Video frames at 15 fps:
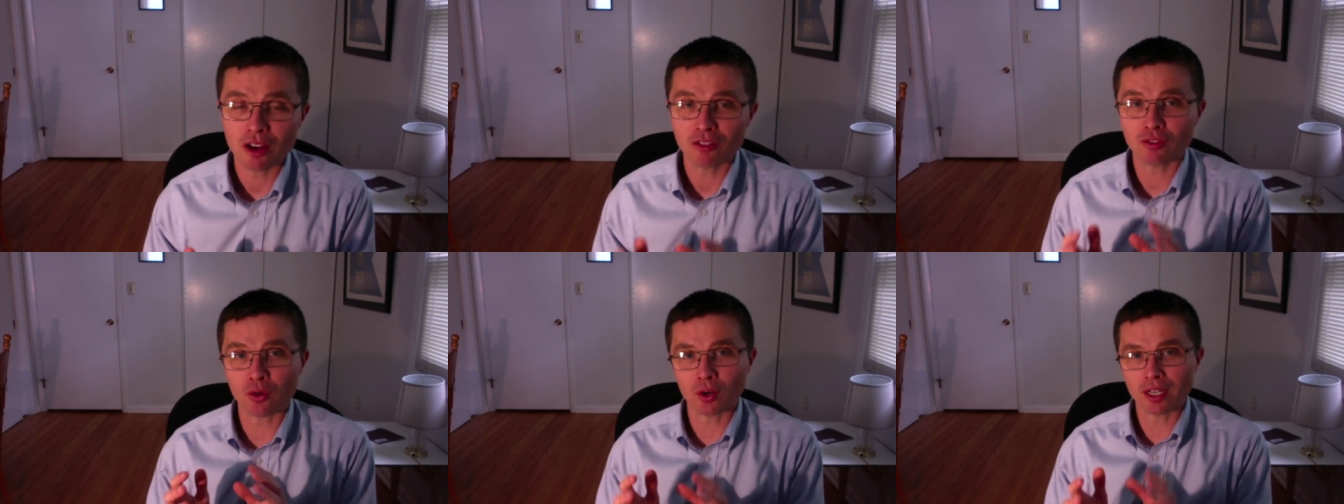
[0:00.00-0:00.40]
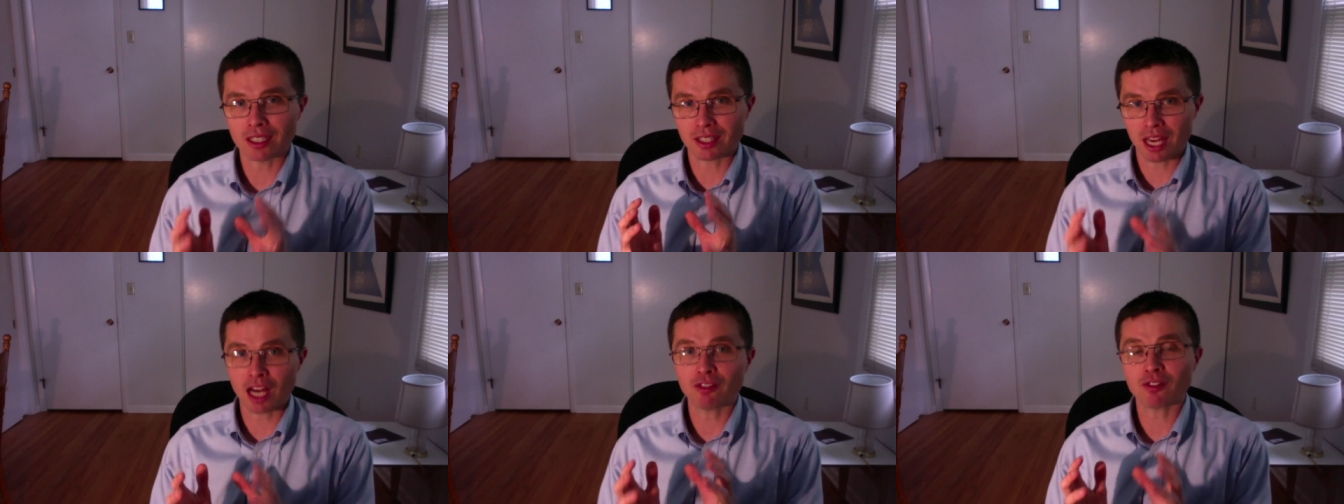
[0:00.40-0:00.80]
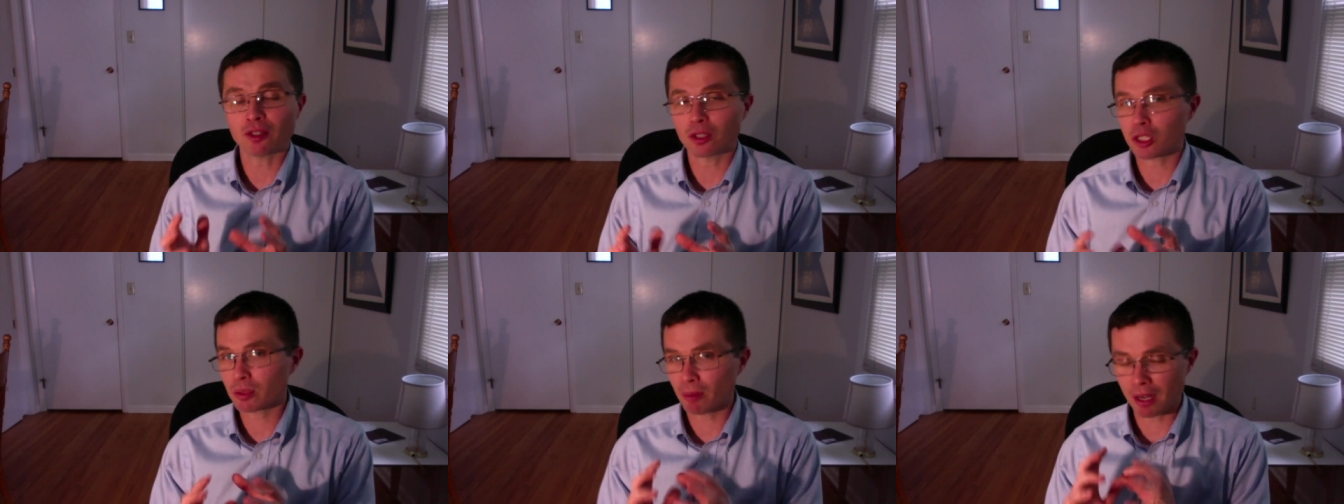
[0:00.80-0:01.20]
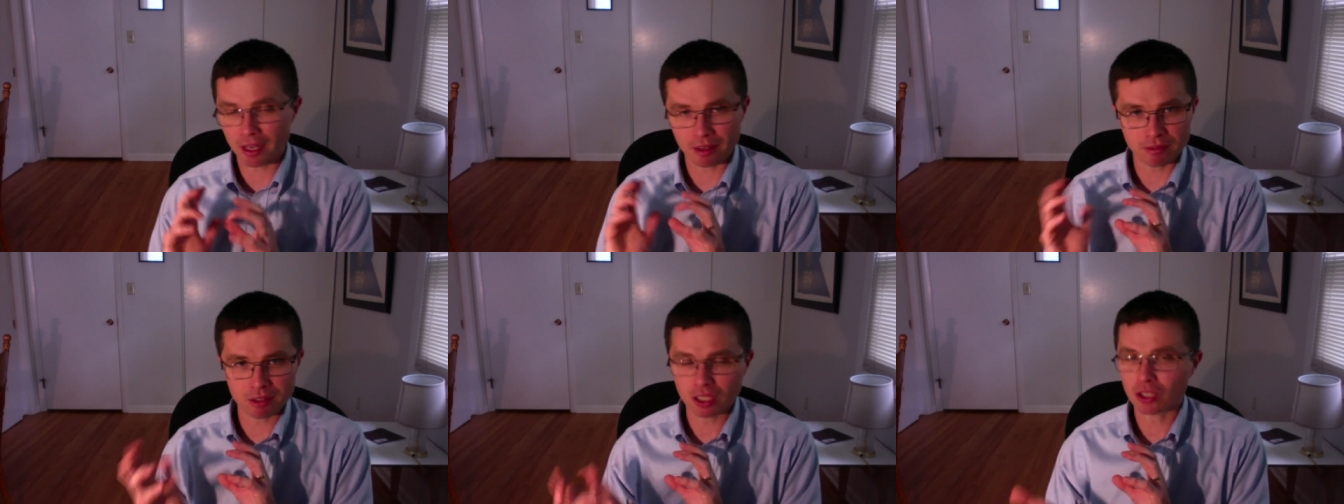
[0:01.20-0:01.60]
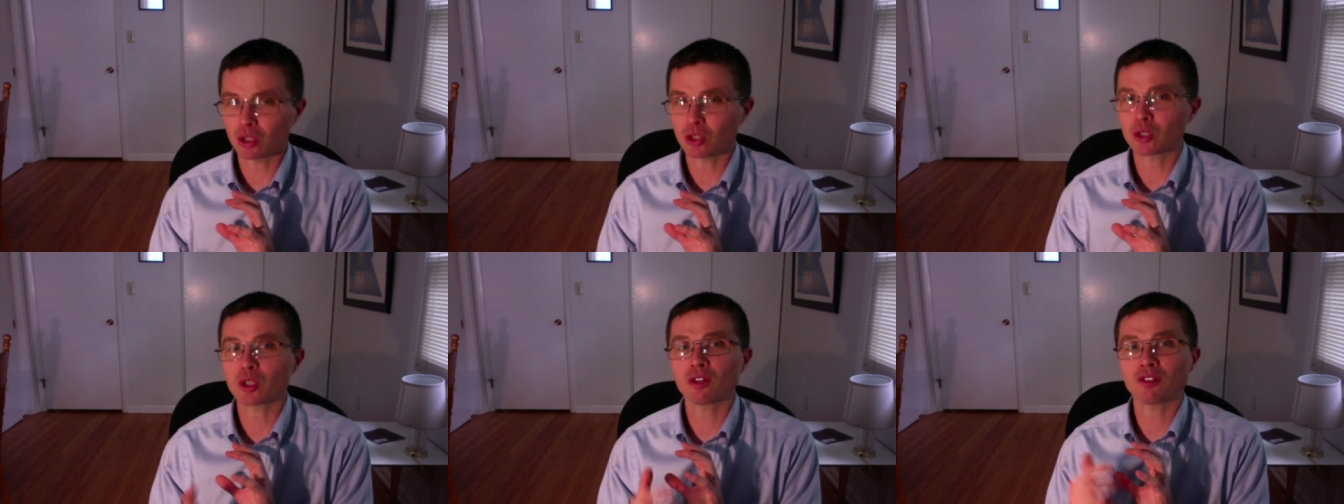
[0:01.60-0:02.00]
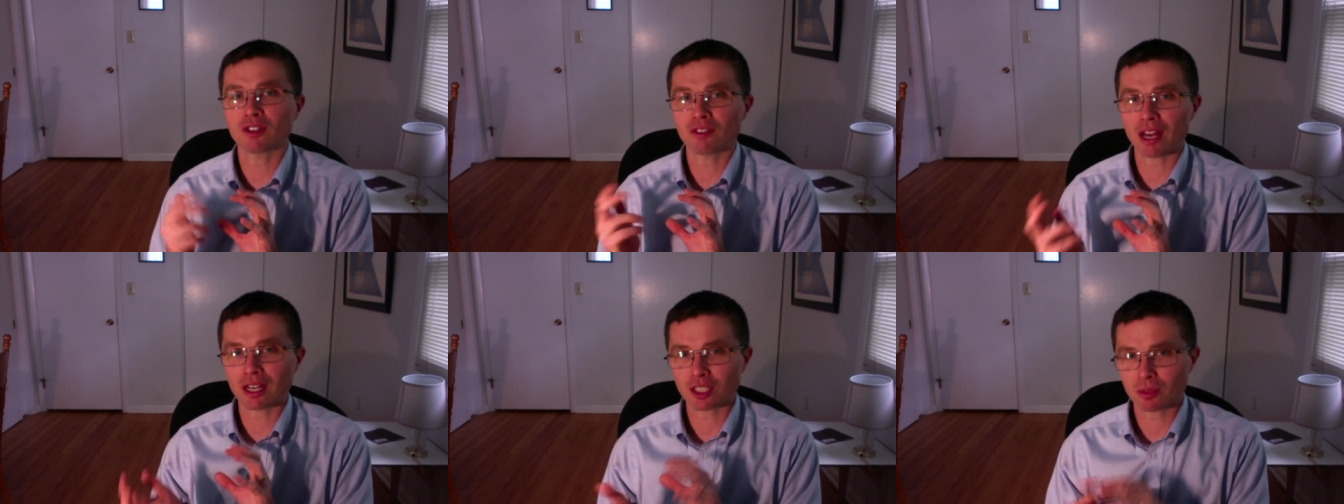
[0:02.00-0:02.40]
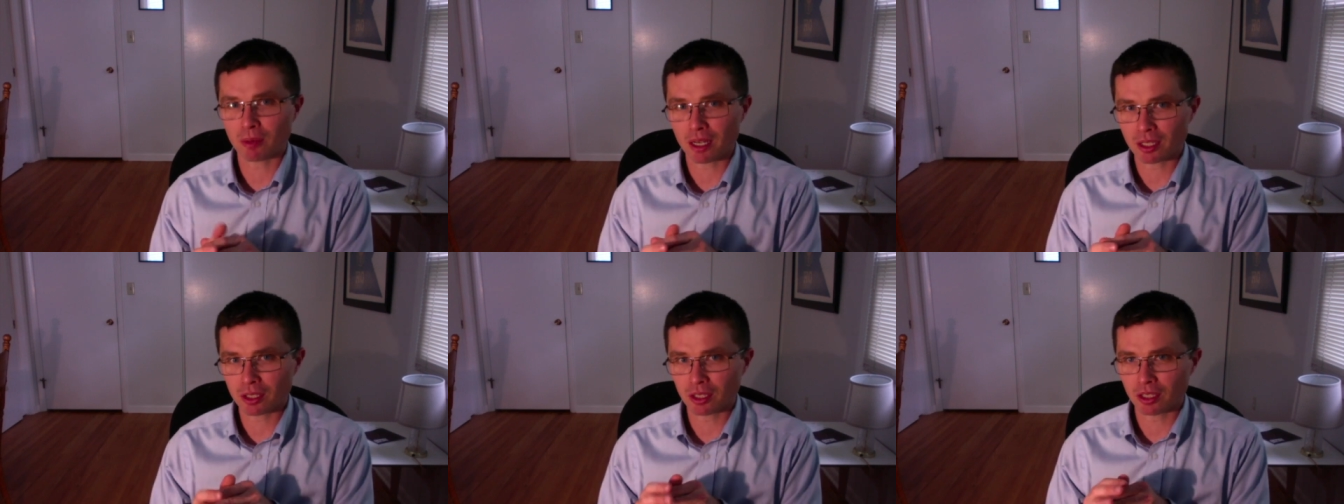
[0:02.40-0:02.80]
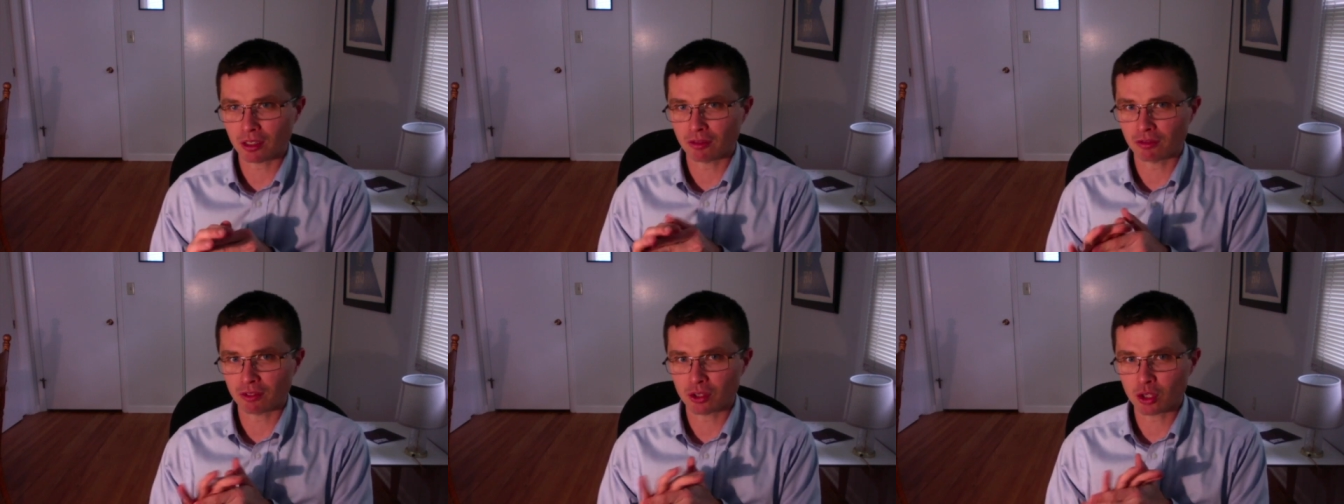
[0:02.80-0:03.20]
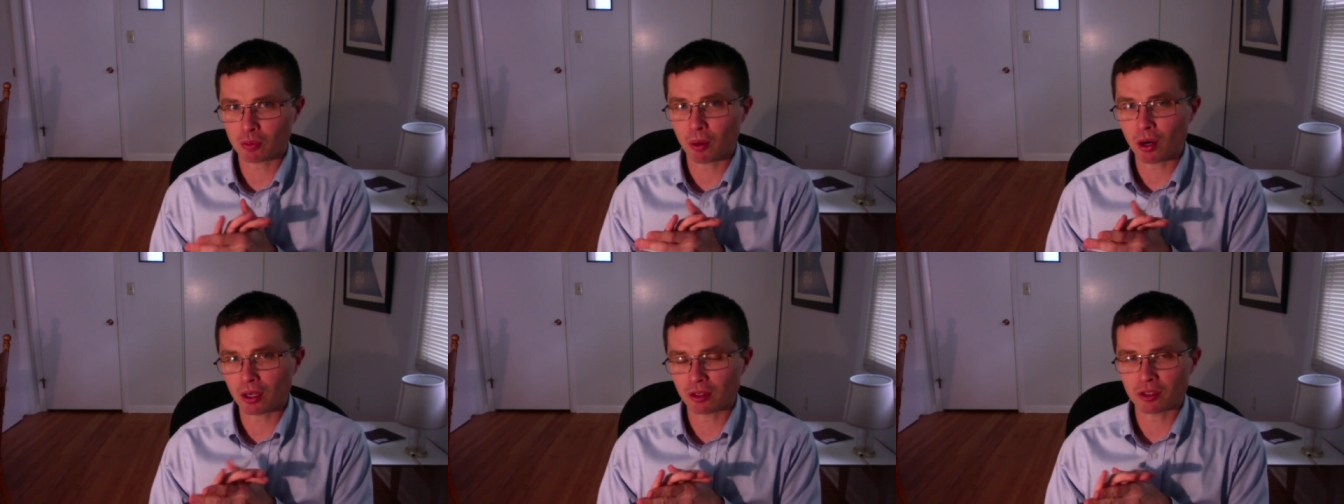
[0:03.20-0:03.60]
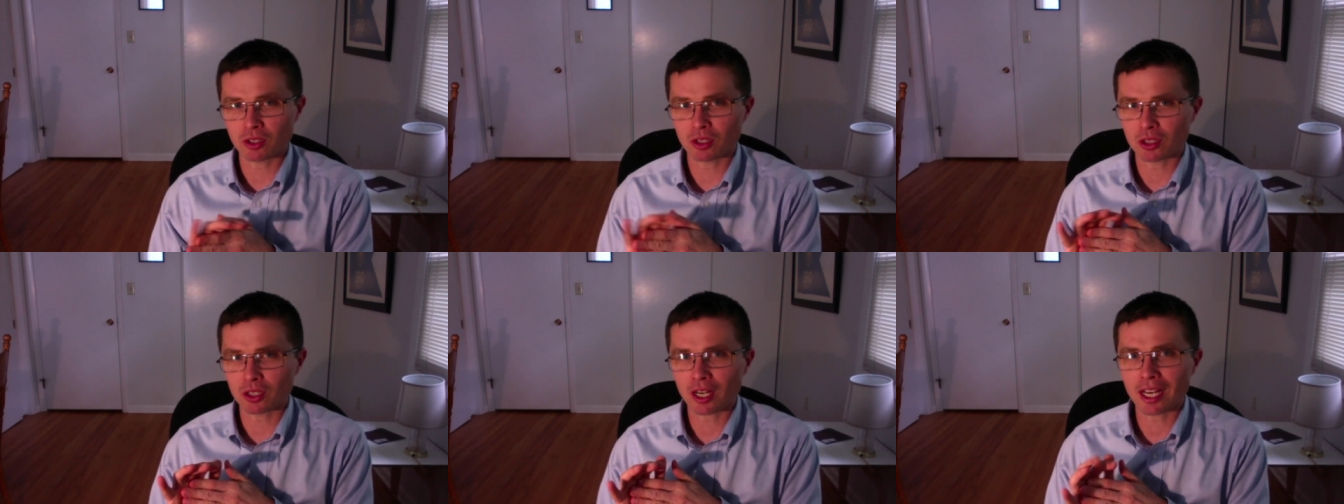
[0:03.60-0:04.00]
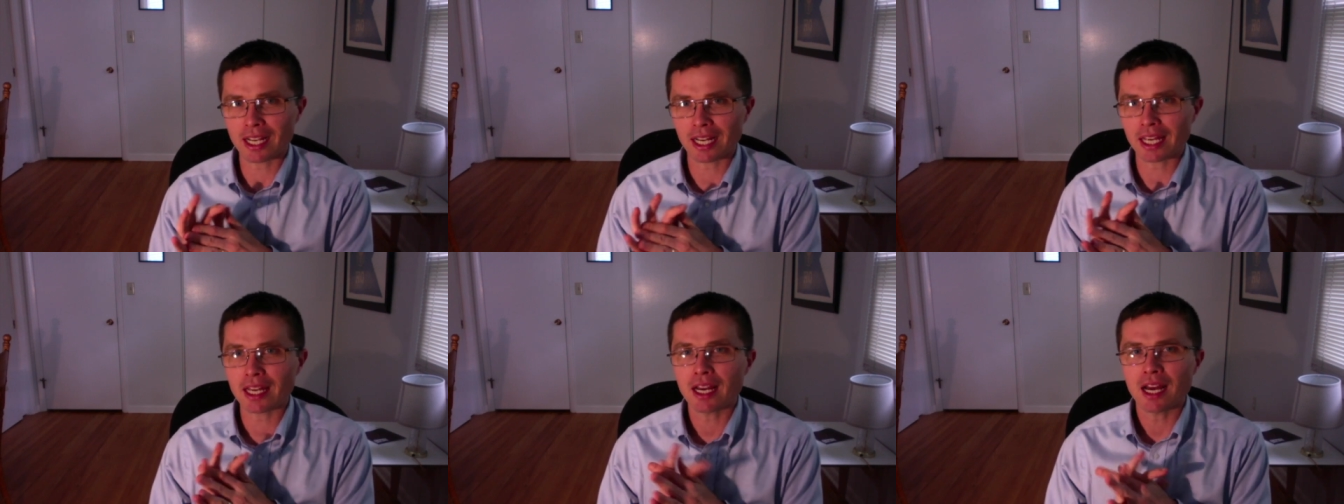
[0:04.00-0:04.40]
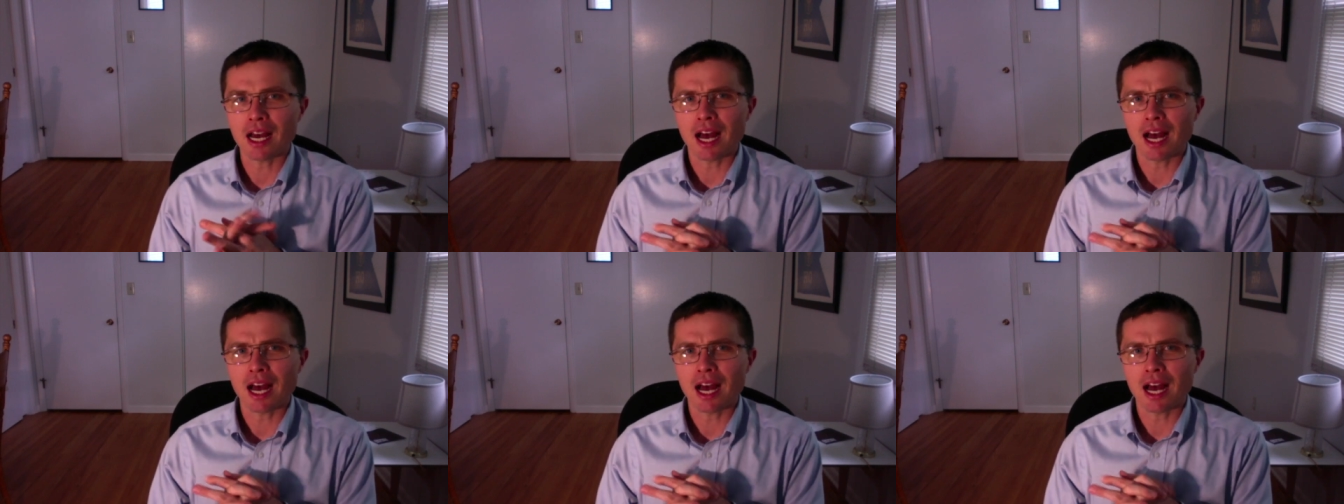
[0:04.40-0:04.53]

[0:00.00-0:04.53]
for his efforts by conservative aspects of Spartan society.